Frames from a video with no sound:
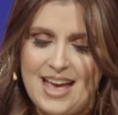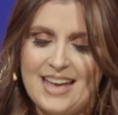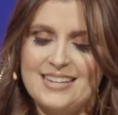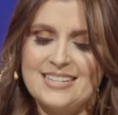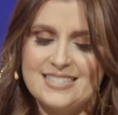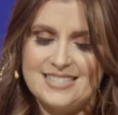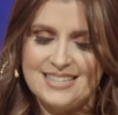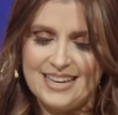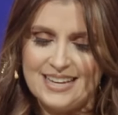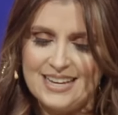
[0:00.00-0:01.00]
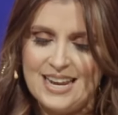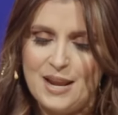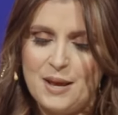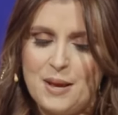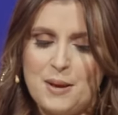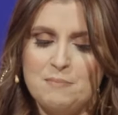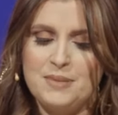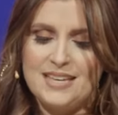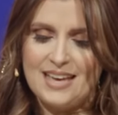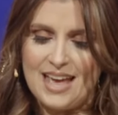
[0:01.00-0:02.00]
And his skin
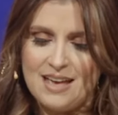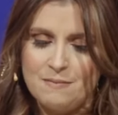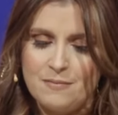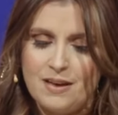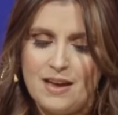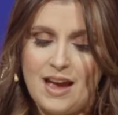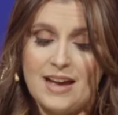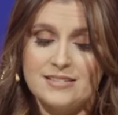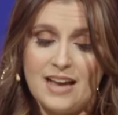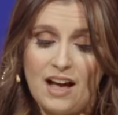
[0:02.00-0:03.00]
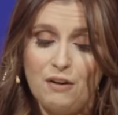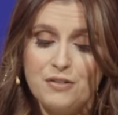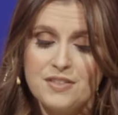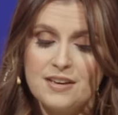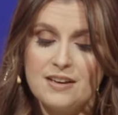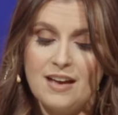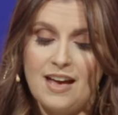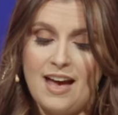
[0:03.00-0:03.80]
became as healthy